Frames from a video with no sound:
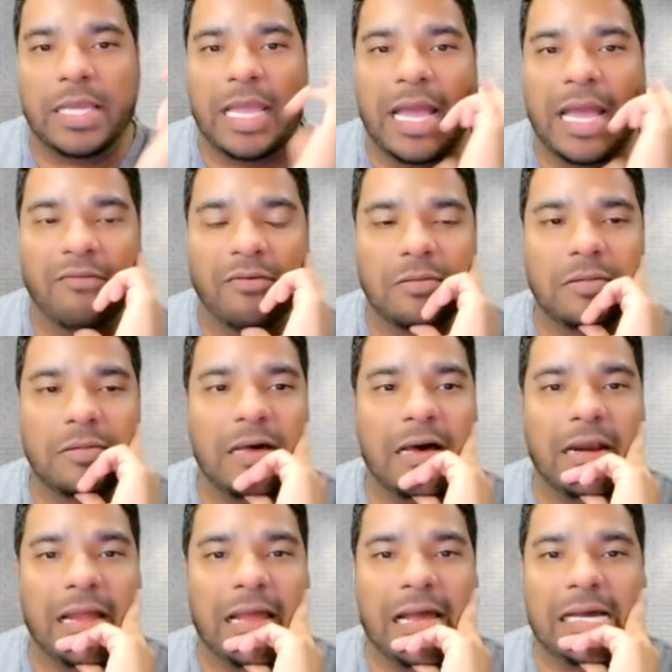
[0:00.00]
have a
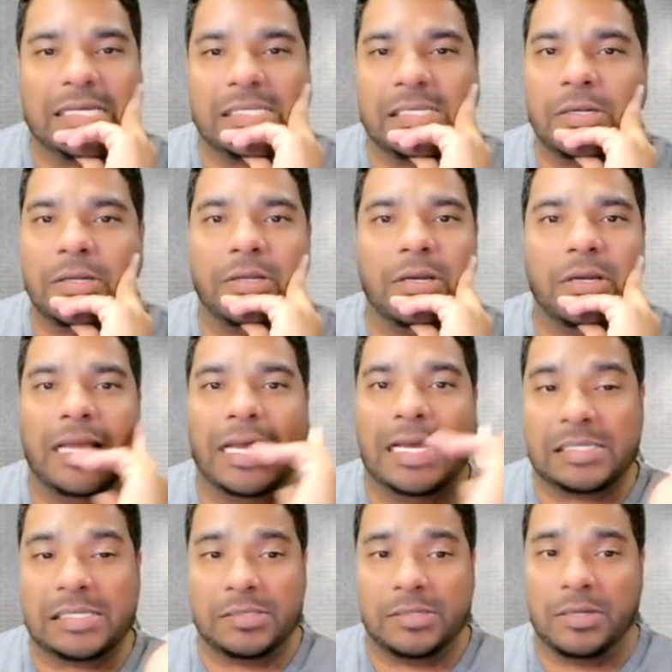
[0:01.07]
lot of asset on,
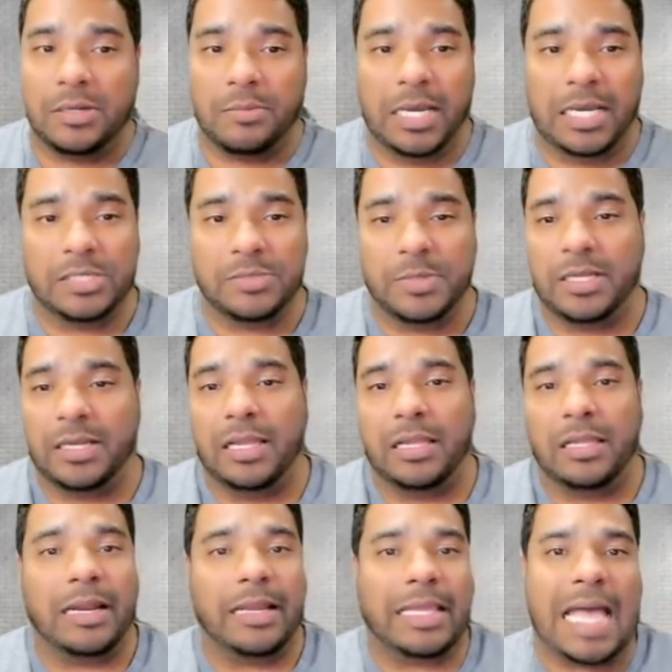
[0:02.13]
assets under management, got a
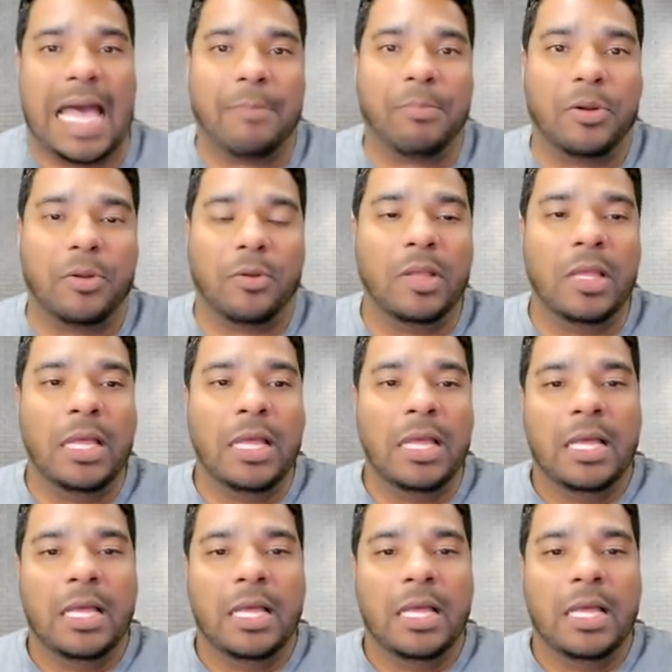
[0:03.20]
lot of capital,